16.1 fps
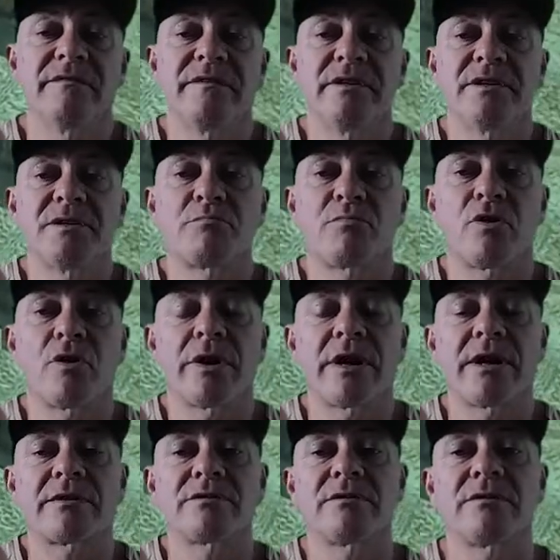the finished
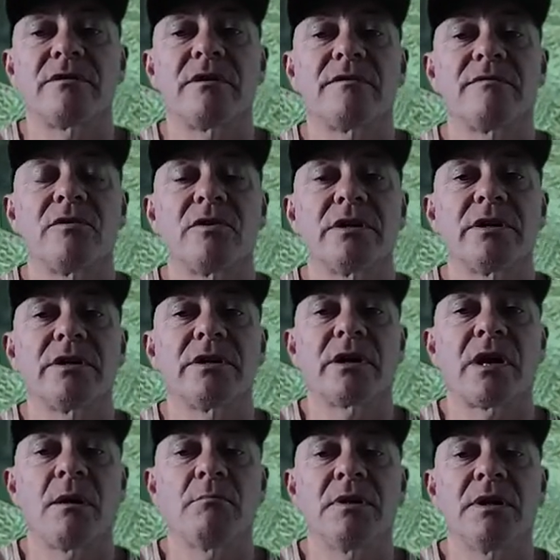product. I've got a
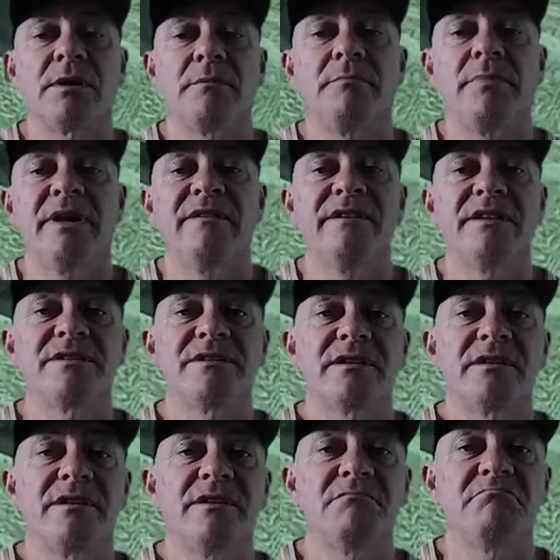couple of
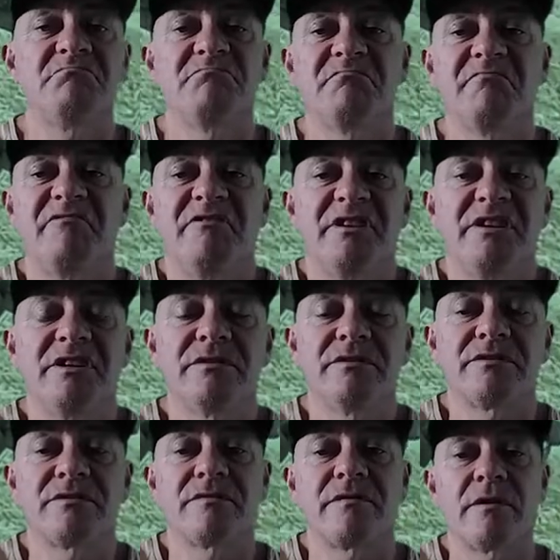PVC
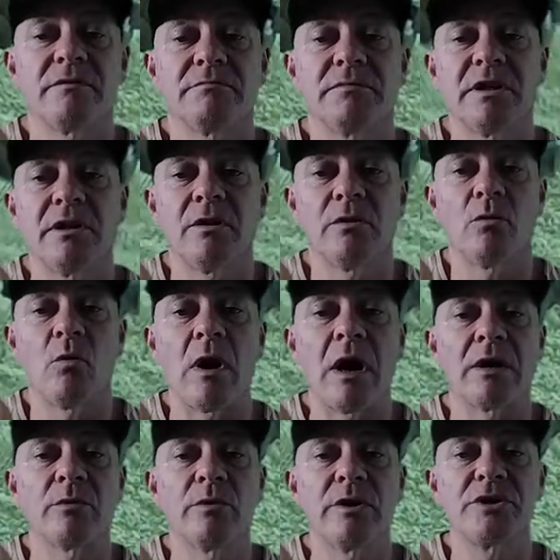fittings from the local
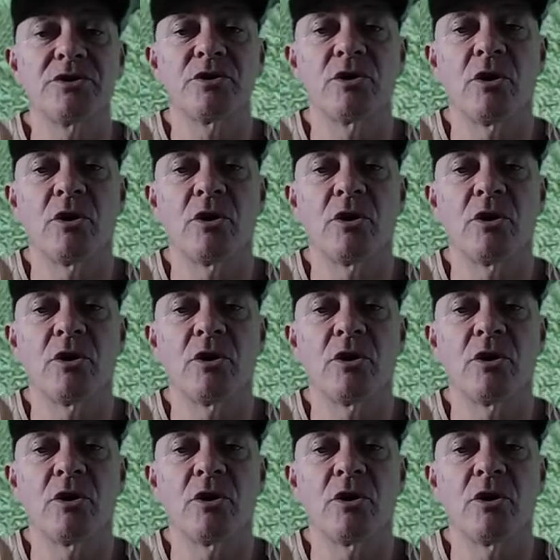hardware